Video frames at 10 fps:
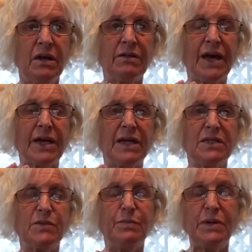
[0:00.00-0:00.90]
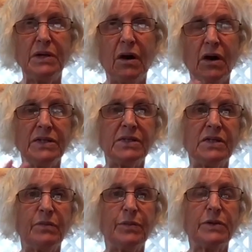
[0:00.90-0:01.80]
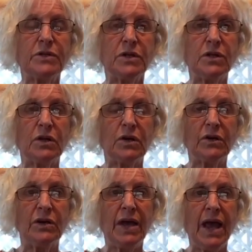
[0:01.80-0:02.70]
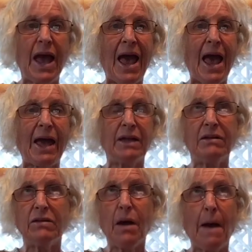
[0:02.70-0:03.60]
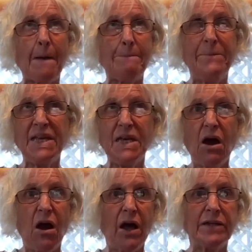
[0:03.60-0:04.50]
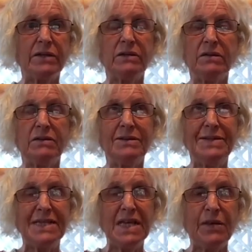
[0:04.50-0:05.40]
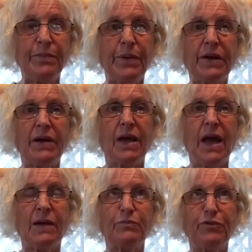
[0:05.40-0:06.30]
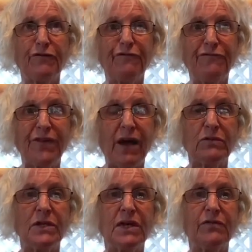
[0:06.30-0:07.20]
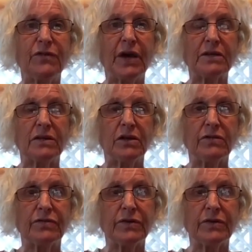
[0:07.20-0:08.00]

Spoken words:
that is beyond simple to learn and beyond deep and profoundly effective